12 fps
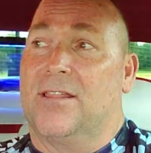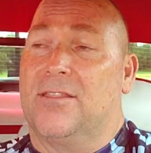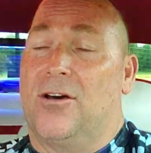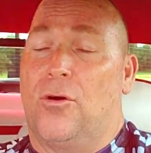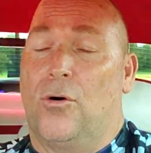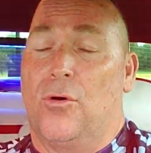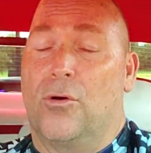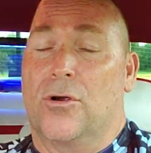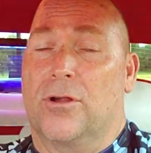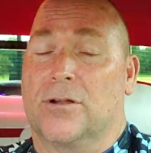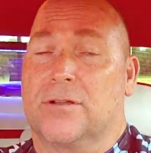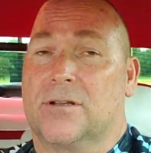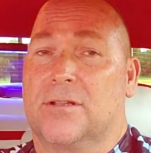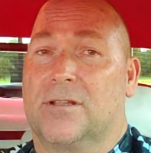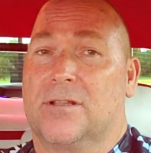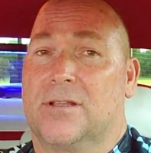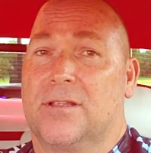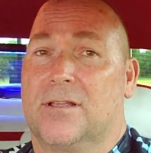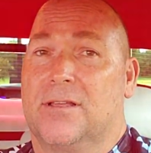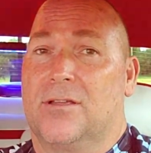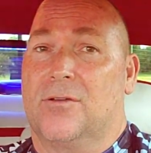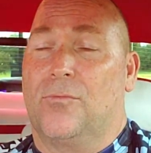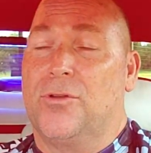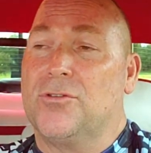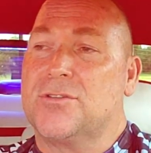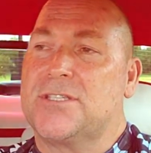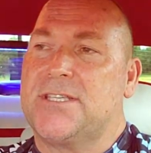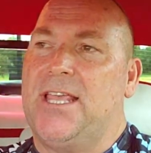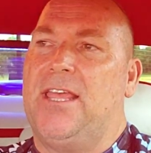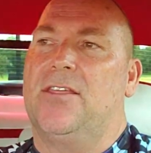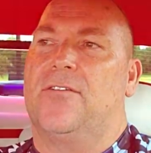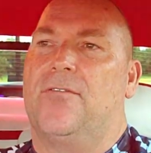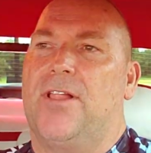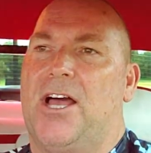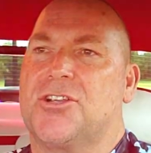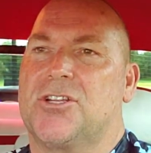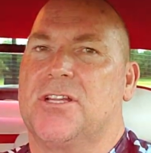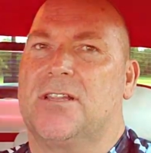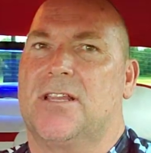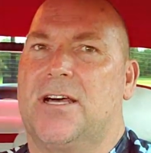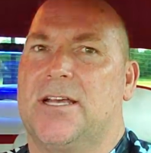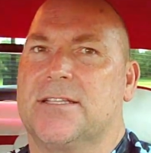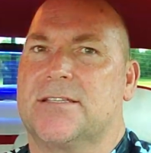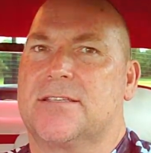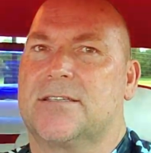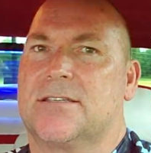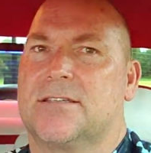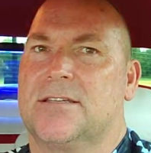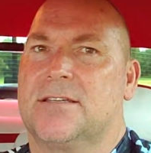the horn, when you see the flashing lights.